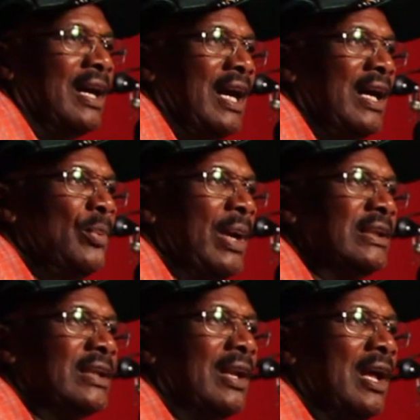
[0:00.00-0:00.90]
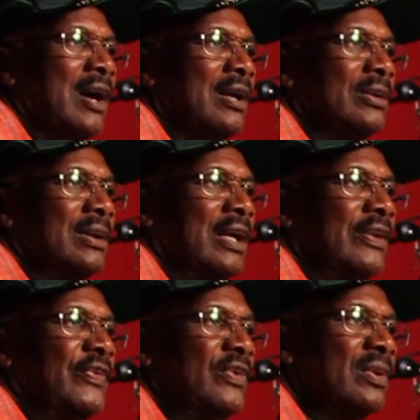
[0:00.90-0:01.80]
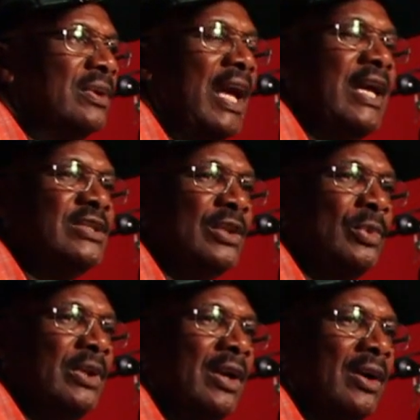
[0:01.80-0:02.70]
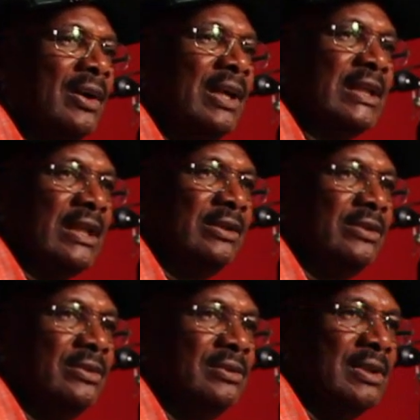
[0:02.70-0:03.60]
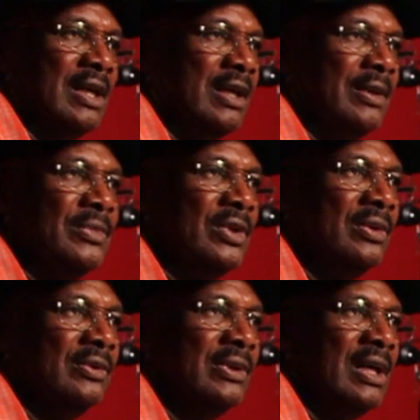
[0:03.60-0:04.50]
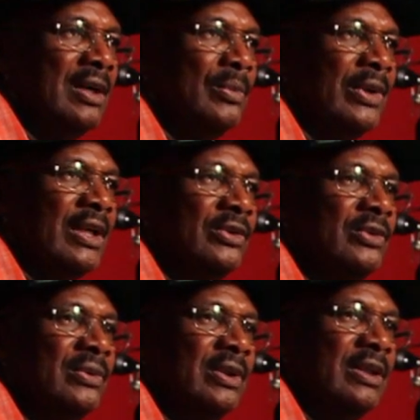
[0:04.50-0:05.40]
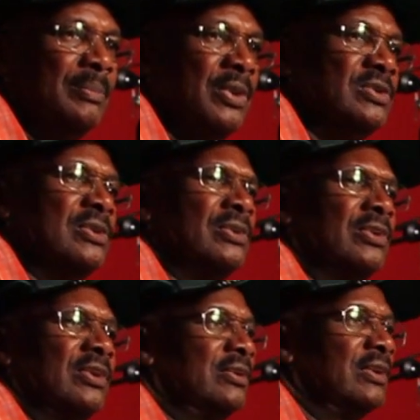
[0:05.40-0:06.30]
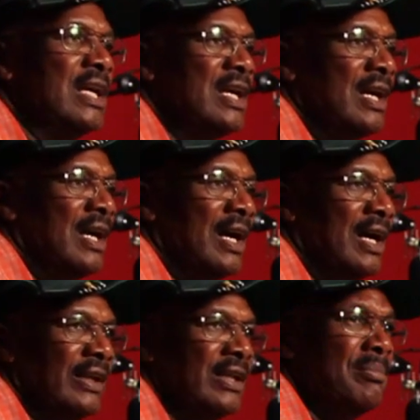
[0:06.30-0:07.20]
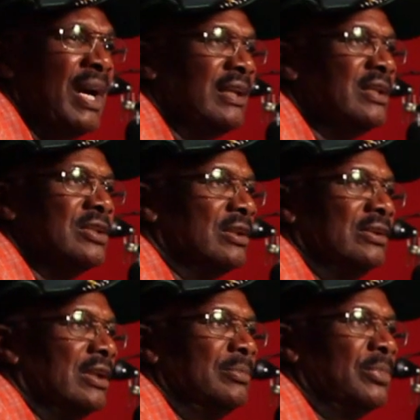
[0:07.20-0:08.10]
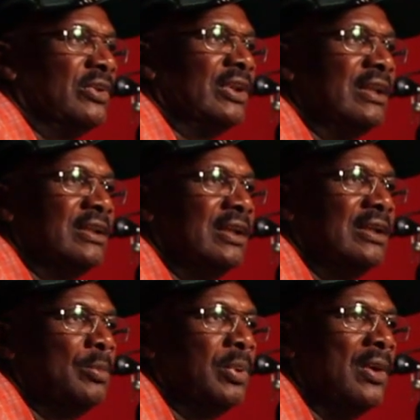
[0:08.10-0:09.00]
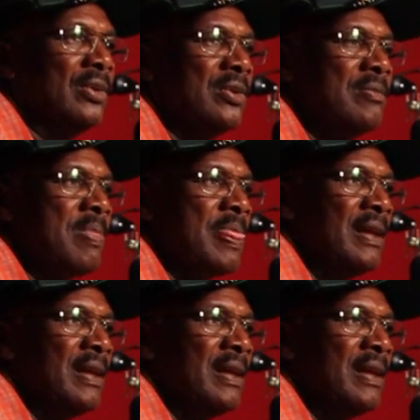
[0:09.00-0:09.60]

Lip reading: I went along on a few occasions with her and get to know one or two of the producers and the managers and present the program.